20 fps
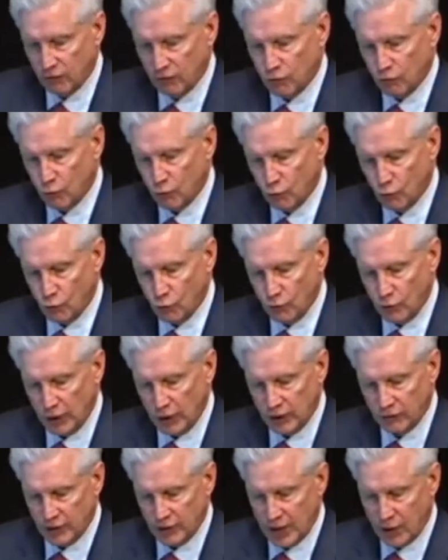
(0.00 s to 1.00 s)
not
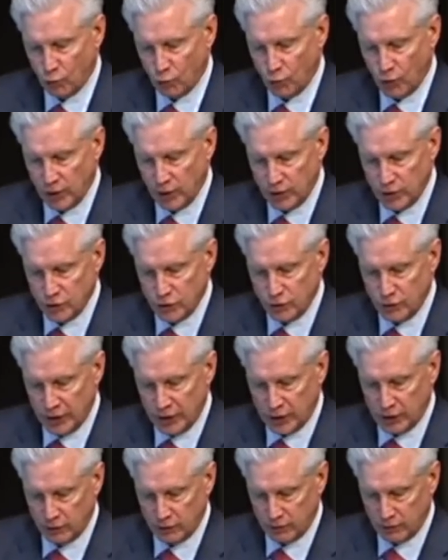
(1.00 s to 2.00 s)
really
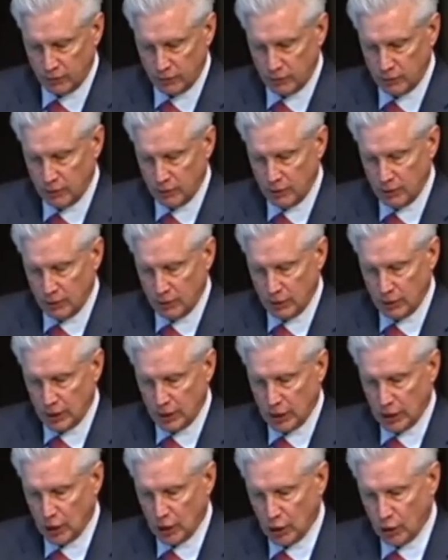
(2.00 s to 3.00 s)
unique,
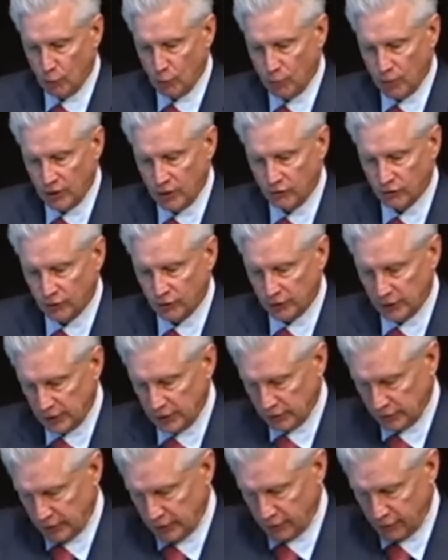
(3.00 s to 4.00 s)
but it's a
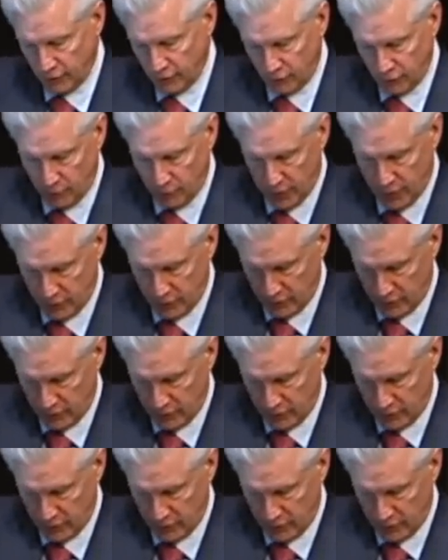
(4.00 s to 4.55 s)
little different from